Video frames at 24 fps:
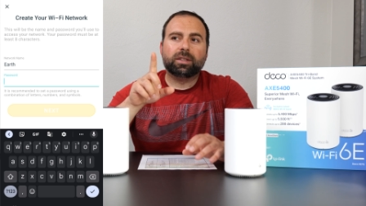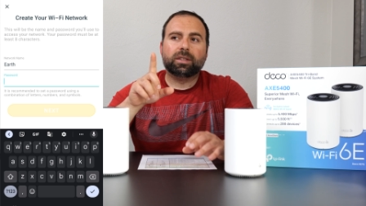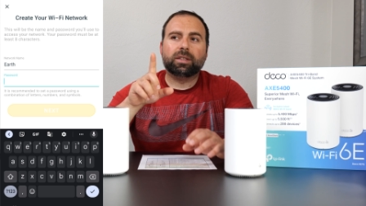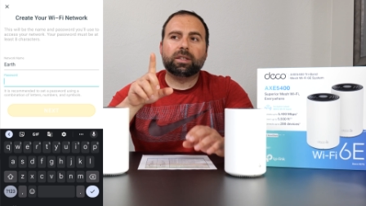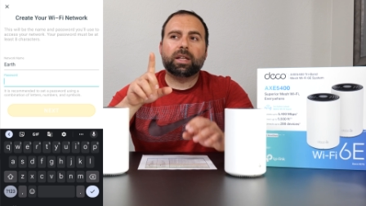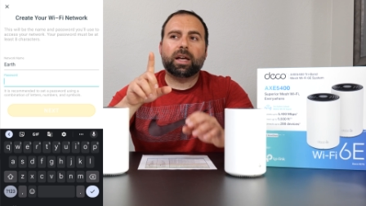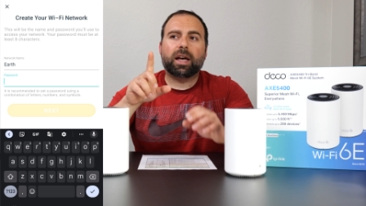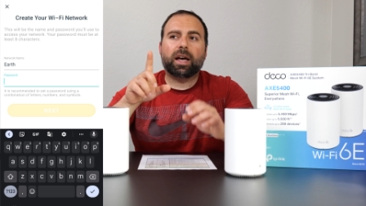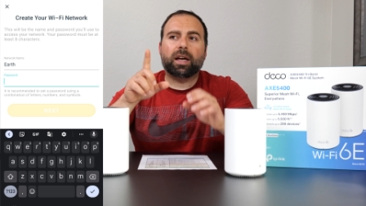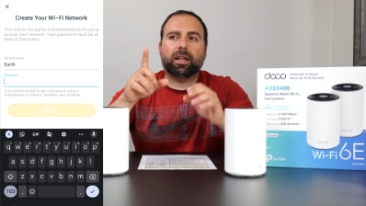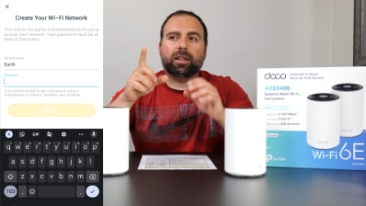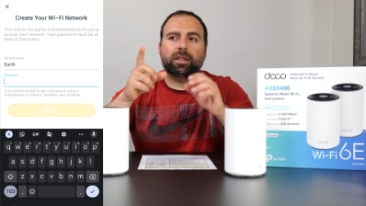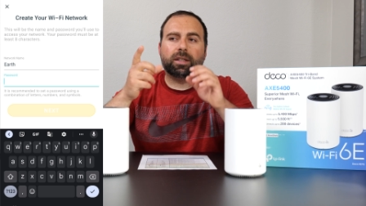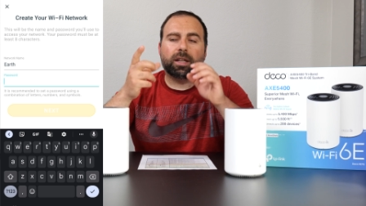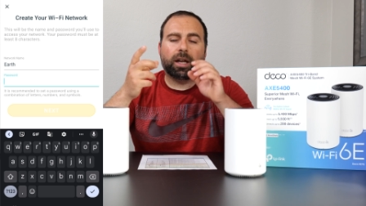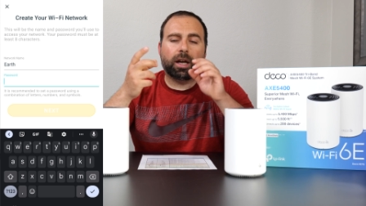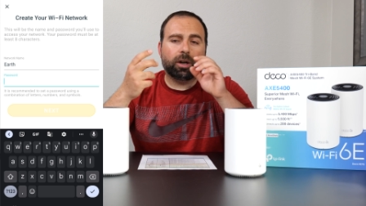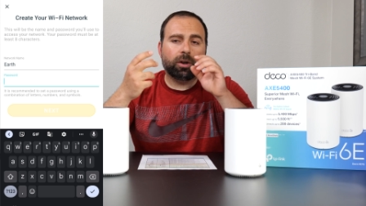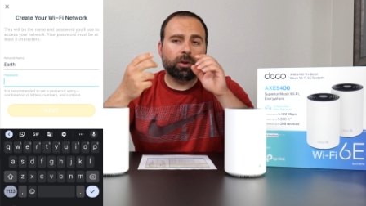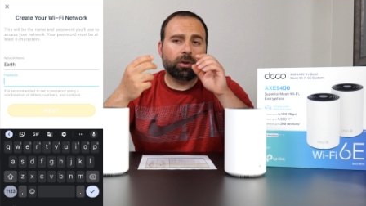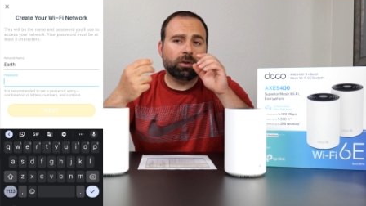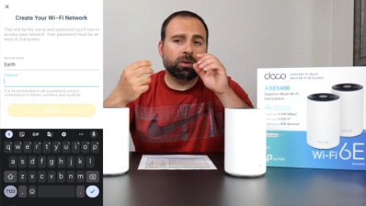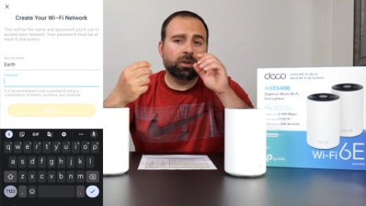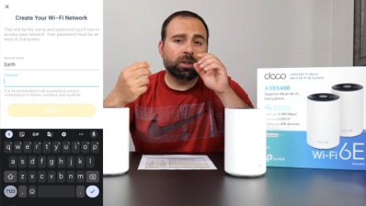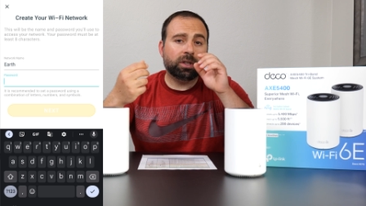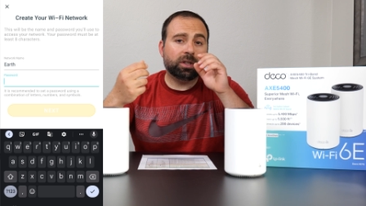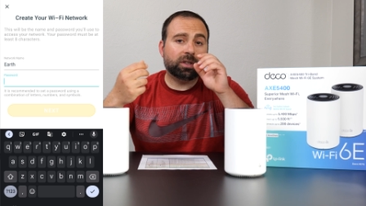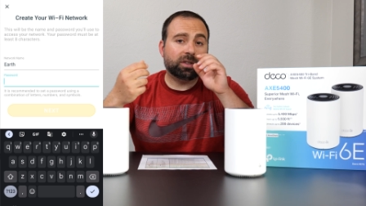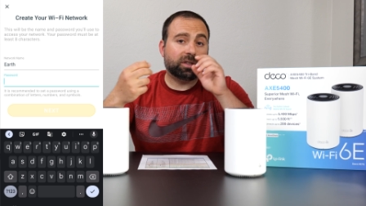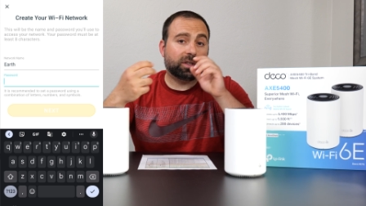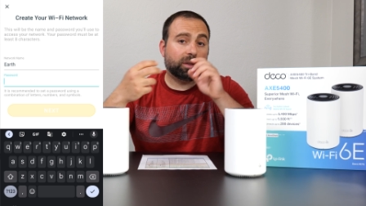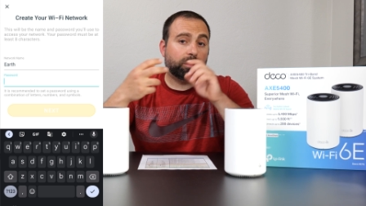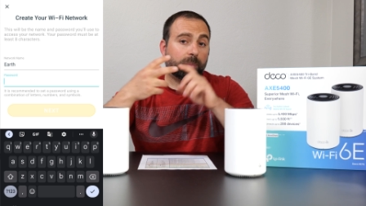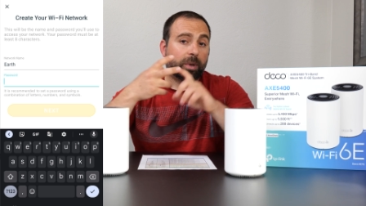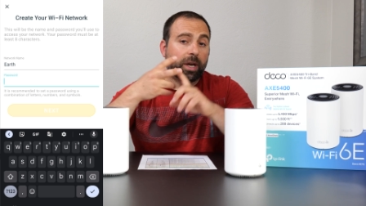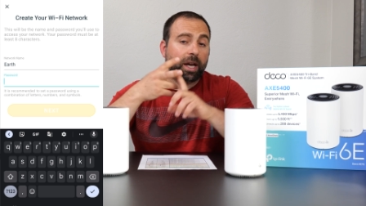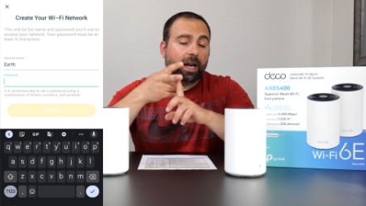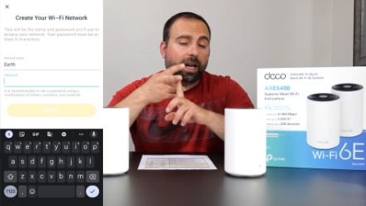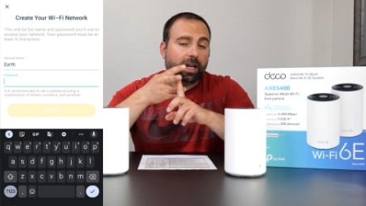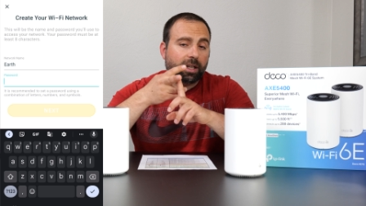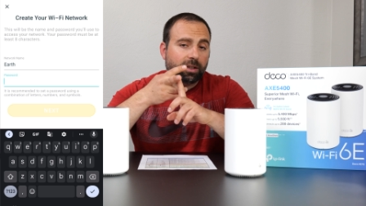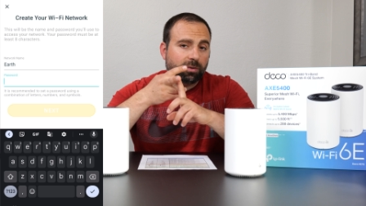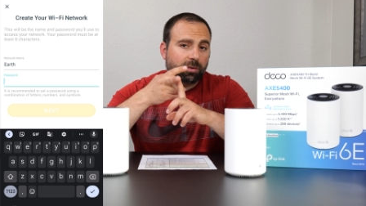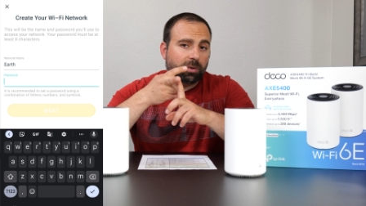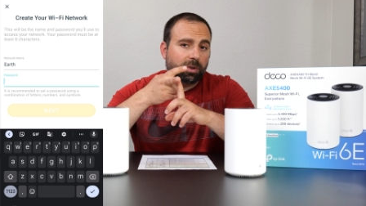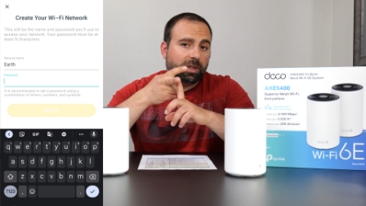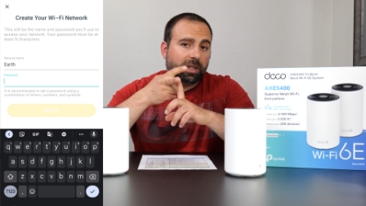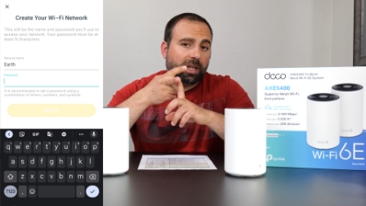that not only is the
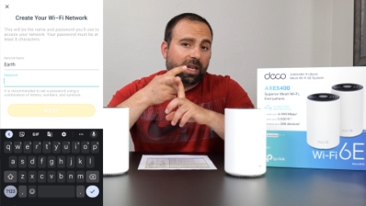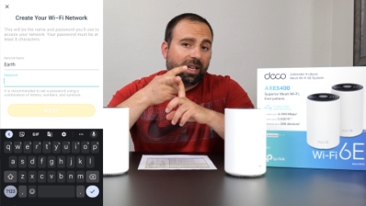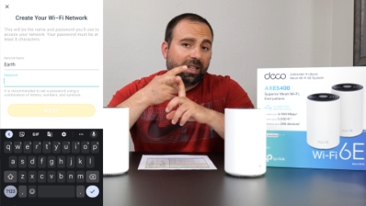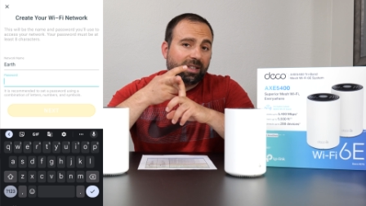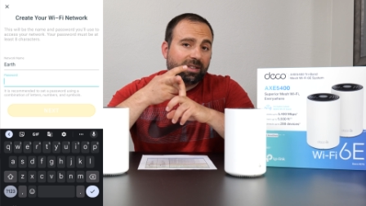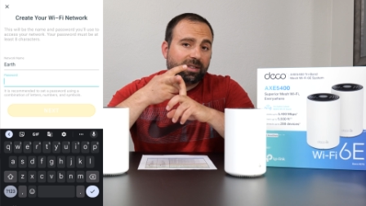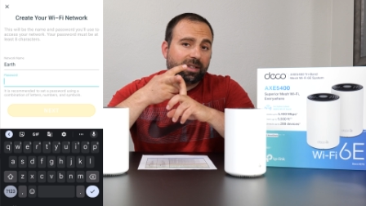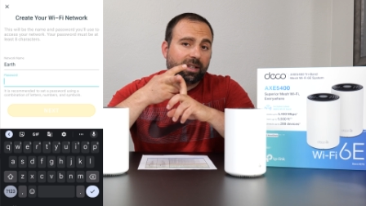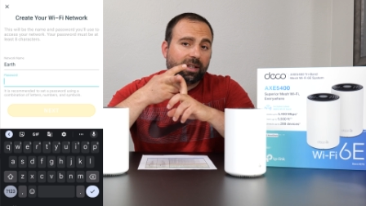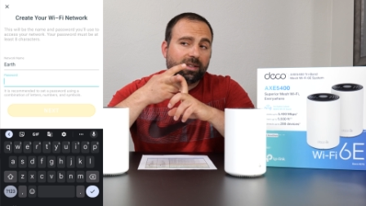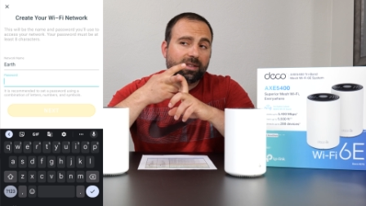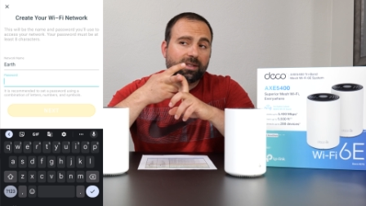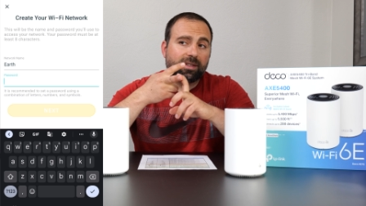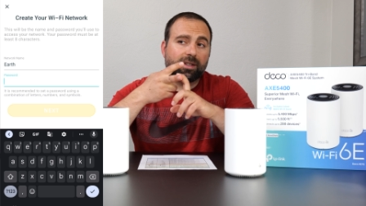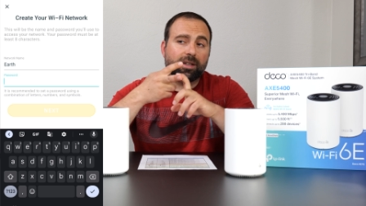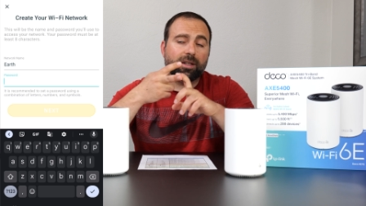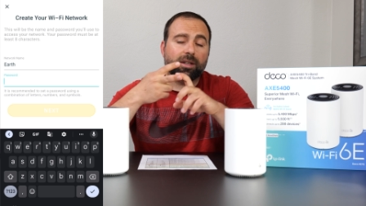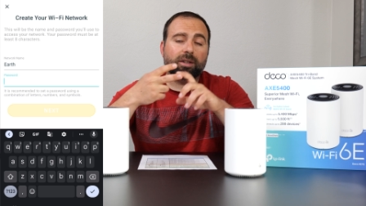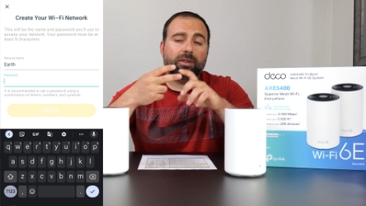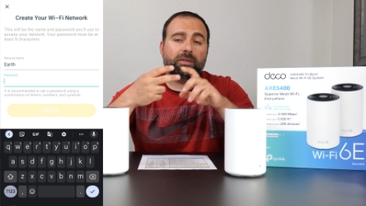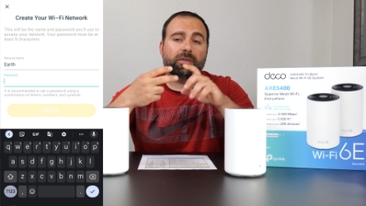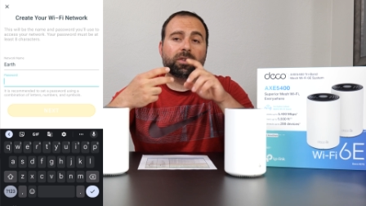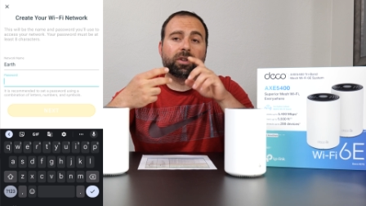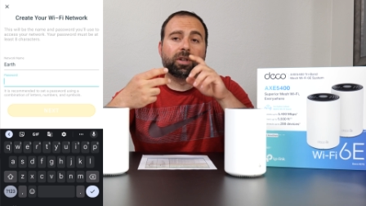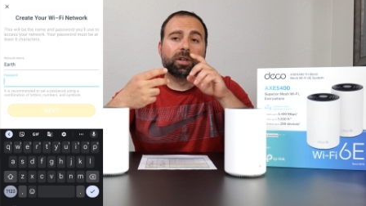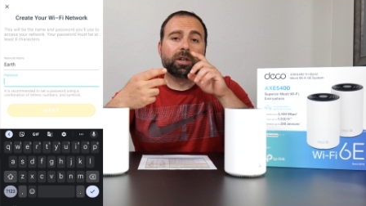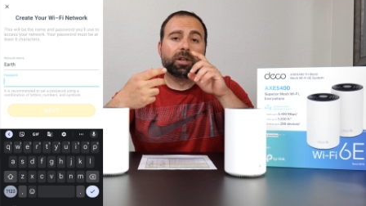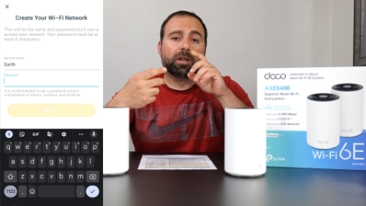password case sensitive,